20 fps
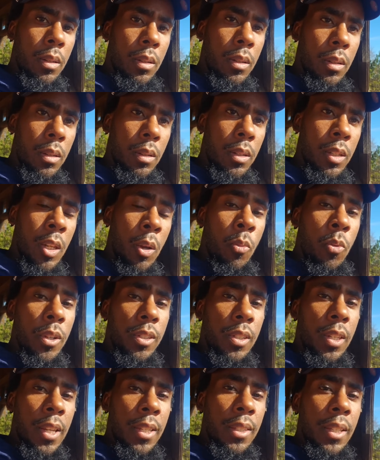Someone
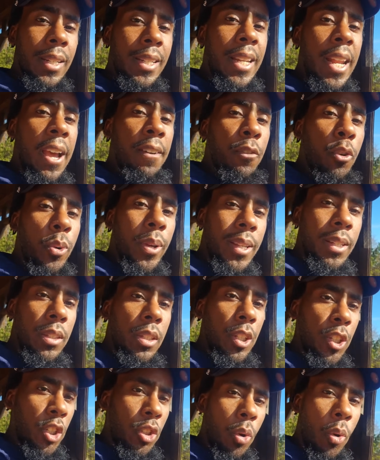says the devil is
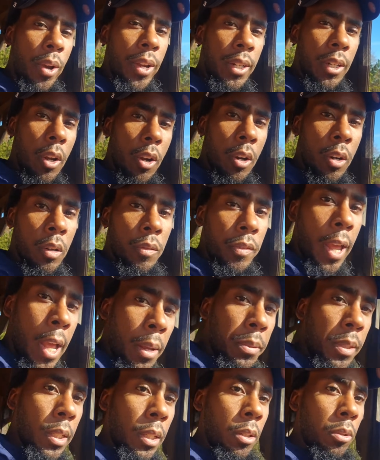destroying the earth.
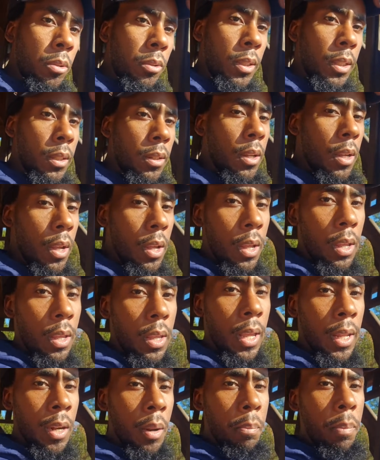Absolutely.
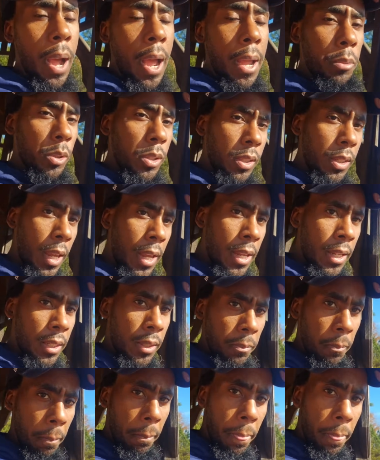And the Bible says,